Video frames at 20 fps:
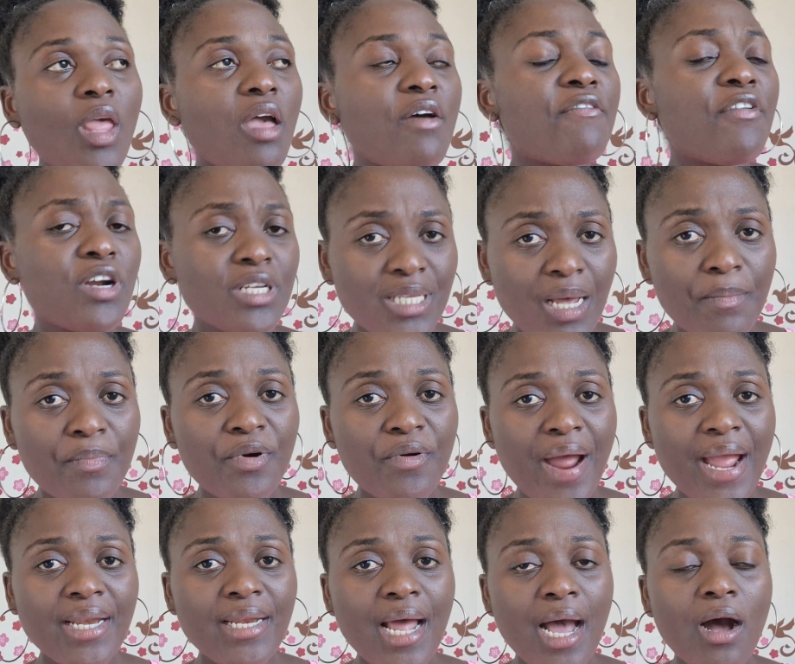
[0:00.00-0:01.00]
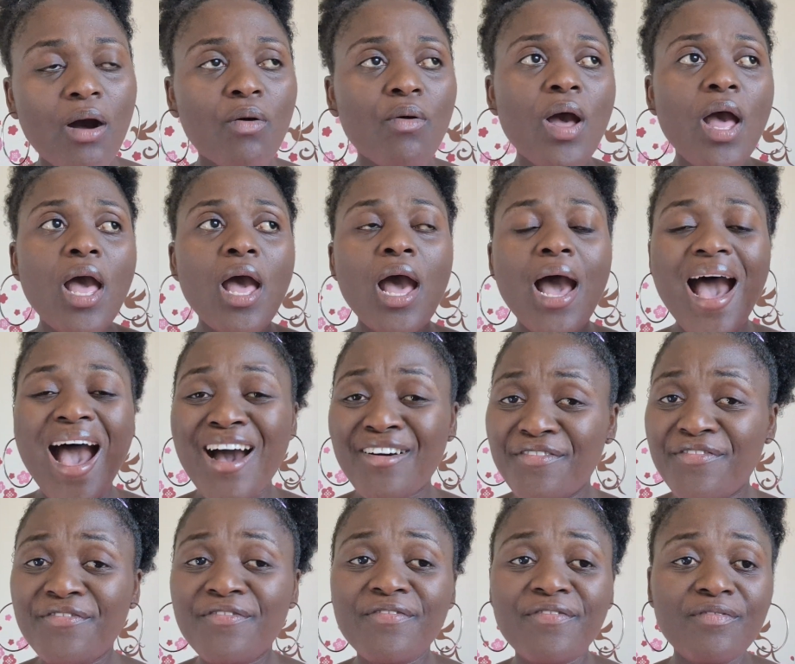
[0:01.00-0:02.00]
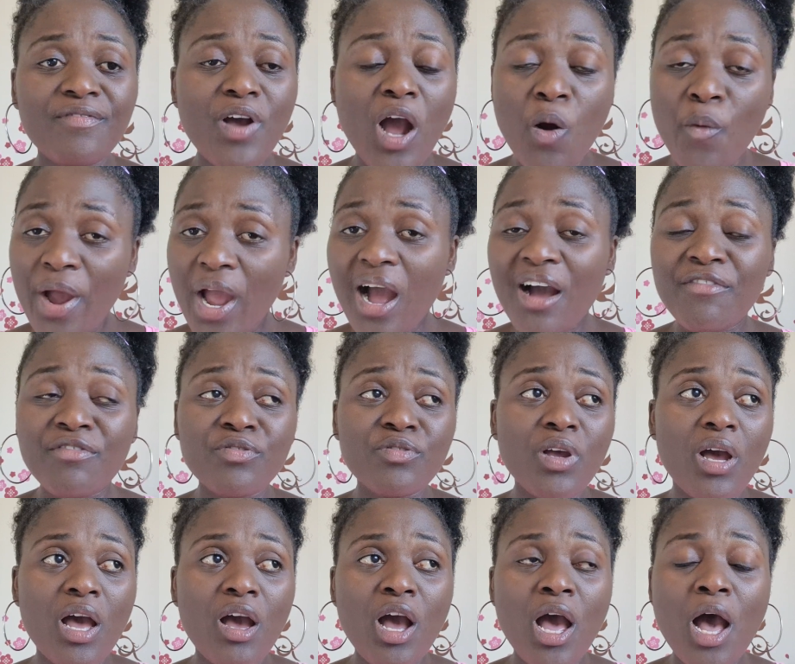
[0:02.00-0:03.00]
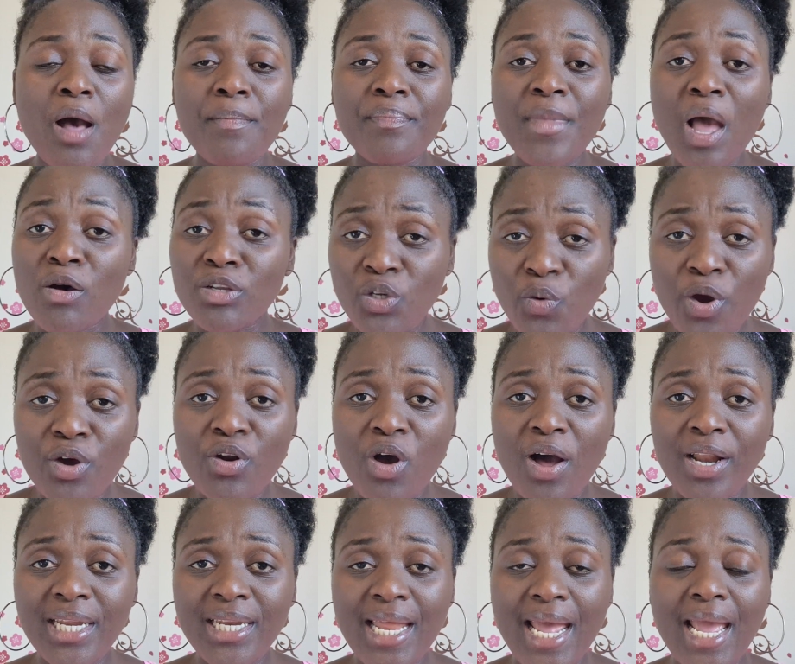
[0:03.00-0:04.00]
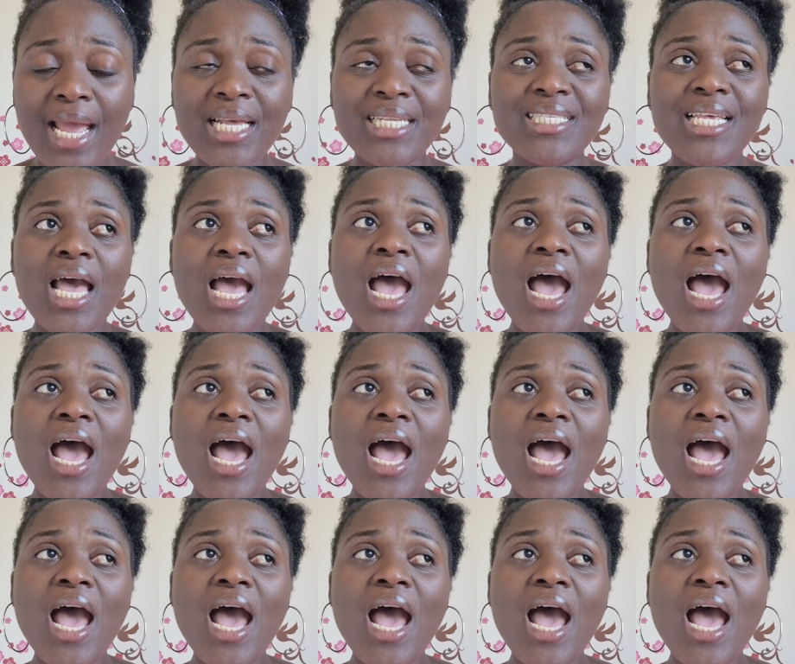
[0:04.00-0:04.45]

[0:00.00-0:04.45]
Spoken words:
For example, right now, I was away on holidays.